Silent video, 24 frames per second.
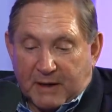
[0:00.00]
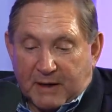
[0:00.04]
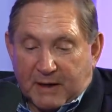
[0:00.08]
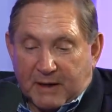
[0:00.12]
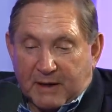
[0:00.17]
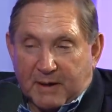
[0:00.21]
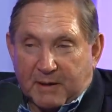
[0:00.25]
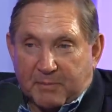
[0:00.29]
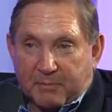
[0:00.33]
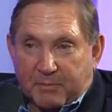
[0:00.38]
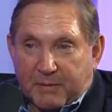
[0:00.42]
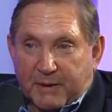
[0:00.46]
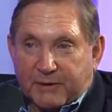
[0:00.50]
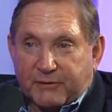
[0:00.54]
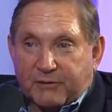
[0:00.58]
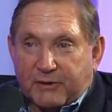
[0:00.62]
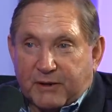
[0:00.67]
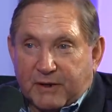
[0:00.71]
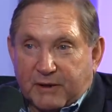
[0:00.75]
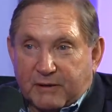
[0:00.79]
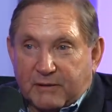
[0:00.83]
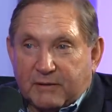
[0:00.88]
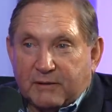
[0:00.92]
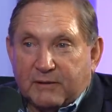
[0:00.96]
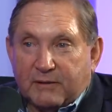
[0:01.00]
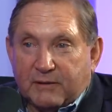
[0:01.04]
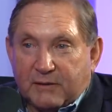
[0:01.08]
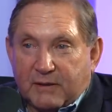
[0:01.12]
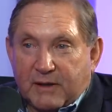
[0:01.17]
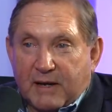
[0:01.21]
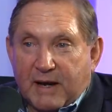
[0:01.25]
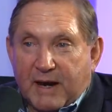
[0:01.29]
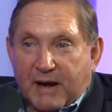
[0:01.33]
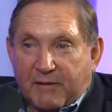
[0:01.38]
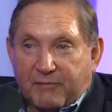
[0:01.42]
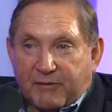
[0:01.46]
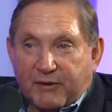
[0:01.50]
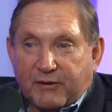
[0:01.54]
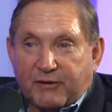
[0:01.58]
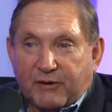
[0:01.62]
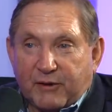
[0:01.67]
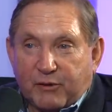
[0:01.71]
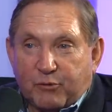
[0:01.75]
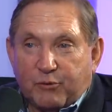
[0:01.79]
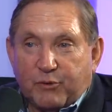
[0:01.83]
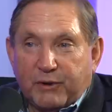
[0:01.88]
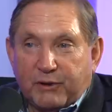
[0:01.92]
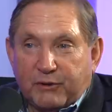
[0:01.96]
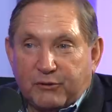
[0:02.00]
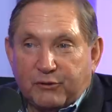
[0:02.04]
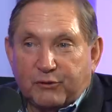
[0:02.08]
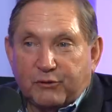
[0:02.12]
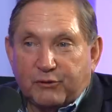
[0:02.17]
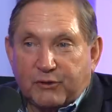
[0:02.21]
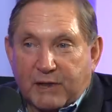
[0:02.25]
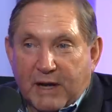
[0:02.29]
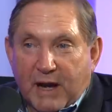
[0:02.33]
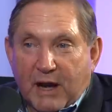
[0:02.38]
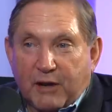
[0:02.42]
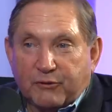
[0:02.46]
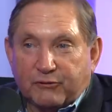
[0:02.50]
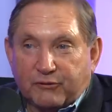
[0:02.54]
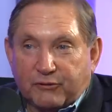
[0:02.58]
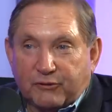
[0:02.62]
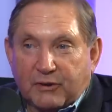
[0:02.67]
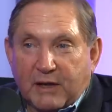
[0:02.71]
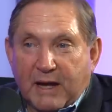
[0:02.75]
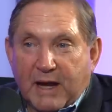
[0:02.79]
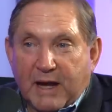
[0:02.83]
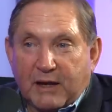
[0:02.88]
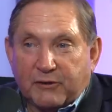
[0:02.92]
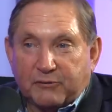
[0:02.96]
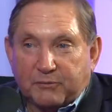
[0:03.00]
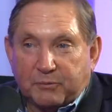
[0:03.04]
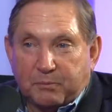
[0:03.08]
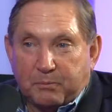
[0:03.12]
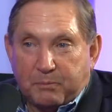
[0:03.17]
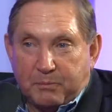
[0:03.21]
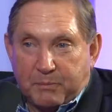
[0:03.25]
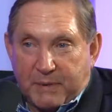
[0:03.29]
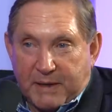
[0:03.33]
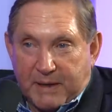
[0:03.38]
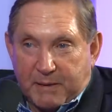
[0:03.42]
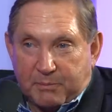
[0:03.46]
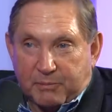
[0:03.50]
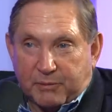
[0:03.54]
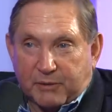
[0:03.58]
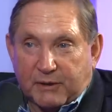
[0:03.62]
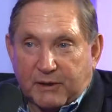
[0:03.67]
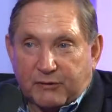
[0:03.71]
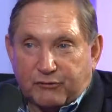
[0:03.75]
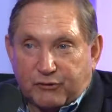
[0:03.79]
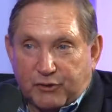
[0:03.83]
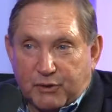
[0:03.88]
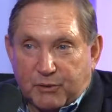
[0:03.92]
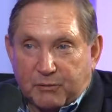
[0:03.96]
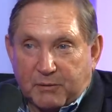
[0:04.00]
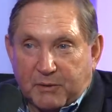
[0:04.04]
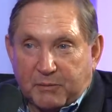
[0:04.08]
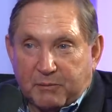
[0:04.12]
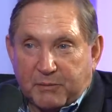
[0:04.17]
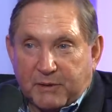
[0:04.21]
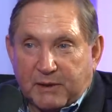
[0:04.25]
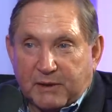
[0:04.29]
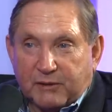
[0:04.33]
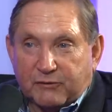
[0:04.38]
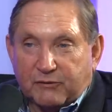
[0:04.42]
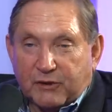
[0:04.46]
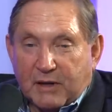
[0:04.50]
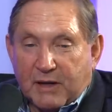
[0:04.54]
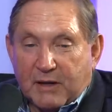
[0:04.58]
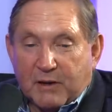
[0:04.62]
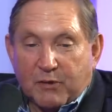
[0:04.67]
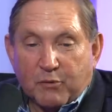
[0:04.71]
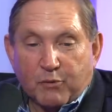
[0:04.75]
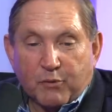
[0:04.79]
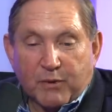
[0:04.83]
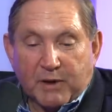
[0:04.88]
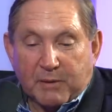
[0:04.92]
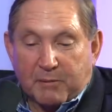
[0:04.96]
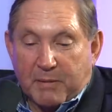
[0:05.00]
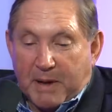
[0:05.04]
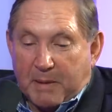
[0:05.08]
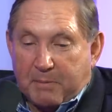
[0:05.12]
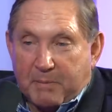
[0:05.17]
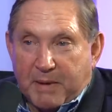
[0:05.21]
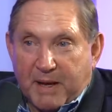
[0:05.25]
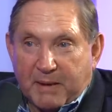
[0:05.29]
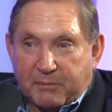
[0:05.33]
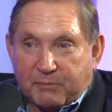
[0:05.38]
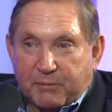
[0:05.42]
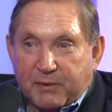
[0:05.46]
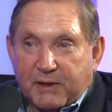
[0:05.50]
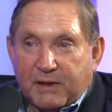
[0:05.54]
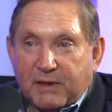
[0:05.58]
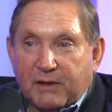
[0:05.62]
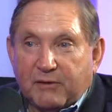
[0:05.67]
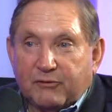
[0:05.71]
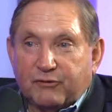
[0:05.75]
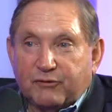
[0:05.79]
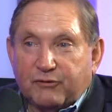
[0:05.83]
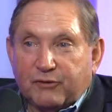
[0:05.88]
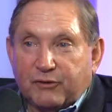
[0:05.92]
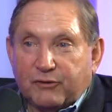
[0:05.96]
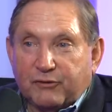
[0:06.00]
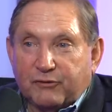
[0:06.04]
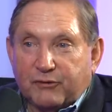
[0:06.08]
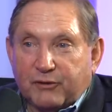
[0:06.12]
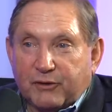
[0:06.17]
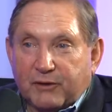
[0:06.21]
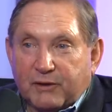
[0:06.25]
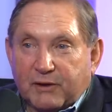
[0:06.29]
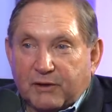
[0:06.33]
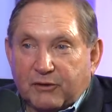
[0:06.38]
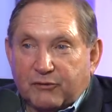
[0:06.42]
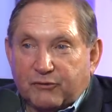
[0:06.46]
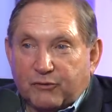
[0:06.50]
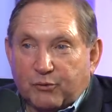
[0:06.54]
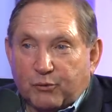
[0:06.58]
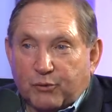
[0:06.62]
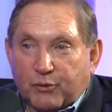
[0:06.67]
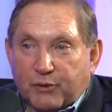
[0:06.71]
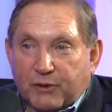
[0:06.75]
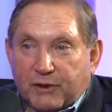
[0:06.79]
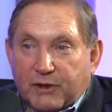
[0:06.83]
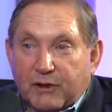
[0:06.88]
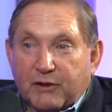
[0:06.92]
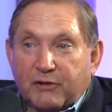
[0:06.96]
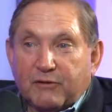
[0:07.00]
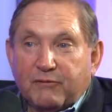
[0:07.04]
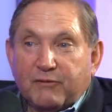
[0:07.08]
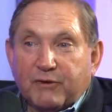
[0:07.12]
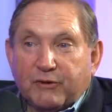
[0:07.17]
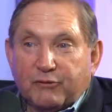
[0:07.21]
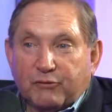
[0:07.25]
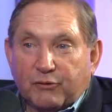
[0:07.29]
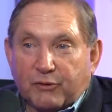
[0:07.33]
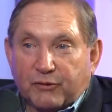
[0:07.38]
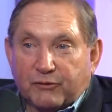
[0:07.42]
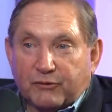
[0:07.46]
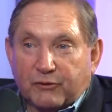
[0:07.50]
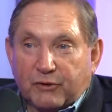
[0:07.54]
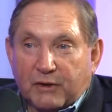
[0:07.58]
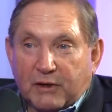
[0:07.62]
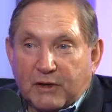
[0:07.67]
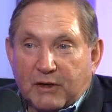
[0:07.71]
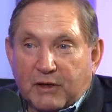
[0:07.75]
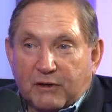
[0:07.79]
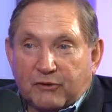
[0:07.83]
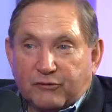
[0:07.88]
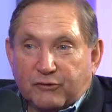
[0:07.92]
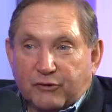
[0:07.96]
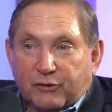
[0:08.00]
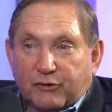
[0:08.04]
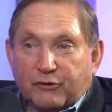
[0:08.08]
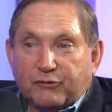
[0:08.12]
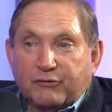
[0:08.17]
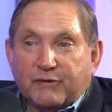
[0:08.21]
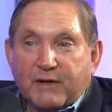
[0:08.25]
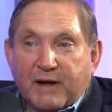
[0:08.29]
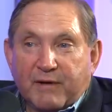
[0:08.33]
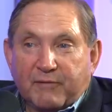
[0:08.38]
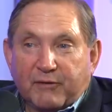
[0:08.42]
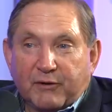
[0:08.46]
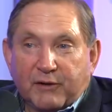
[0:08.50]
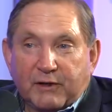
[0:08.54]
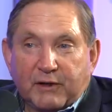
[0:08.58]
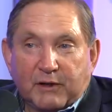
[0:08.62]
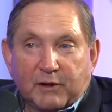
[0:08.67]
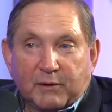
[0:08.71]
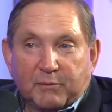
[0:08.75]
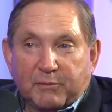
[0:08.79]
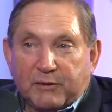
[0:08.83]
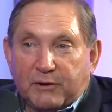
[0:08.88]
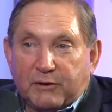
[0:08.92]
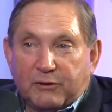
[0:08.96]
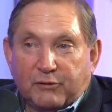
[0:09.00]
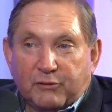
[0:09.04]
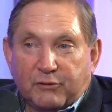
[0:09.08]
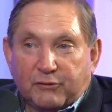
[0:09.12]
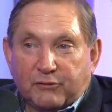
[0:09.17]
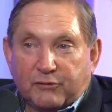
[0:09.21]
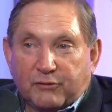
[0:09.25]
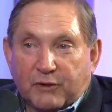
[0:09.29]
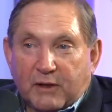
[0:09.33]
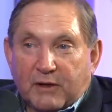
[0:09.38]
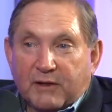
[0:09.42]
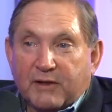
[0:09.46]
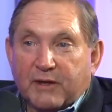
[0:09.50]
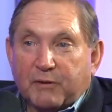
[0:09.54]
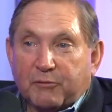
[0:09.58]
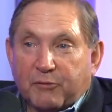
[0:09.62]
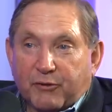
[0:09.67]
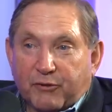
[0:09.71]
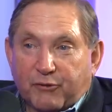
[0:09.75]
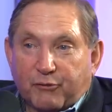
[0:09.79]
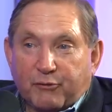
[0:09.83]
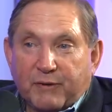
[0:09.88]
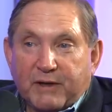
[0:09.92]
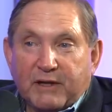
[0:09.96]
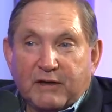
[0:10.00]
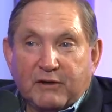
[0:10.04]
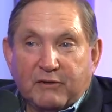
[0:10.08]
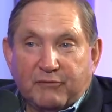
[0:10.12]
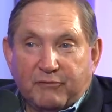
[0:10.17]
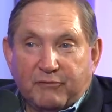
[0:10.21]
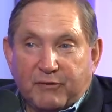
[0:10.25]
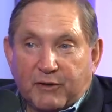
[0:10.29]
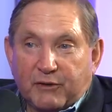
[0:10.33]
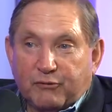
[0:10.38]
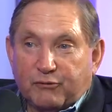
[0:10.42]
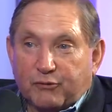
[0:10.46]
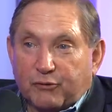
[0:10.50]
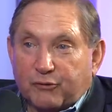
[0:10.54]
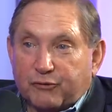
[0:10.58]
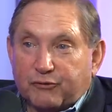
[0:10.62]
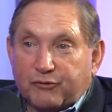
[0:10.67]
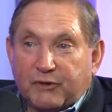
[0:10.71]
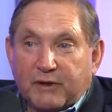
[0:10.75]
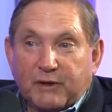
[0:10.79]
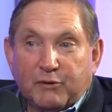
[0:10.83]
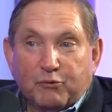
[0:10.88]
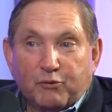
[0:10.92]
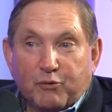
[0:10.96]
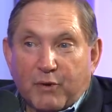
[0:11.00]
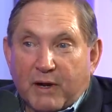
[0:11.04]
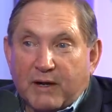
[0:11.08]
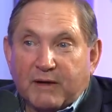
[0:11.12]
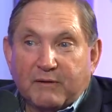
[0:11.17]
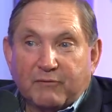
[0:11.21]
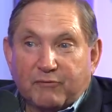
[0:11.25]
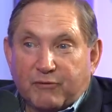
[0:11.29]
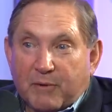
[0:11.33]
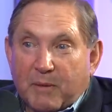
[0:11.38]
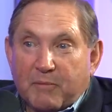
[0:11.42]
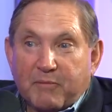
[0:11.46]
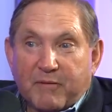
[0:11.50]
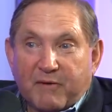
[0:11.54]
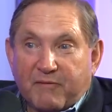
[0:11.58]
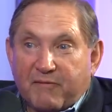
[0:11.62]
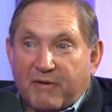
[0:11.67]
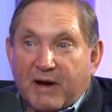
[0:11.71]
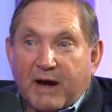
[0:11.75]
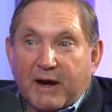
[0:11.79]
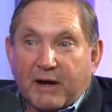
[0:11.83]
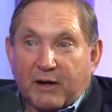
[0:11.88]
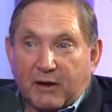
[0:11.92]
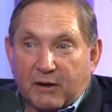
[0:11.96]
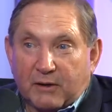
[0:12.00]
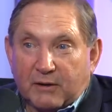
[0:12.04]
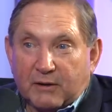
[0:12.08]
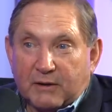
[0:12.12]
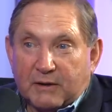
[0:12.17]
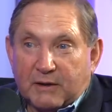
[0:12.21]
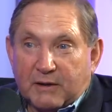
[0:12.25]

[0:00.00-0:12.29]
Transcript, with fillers: that everything we do counts as people, as human beings. One of my pet peeves is the word individuals. So you'll never hear me use, there were three individuals seen running from the fire,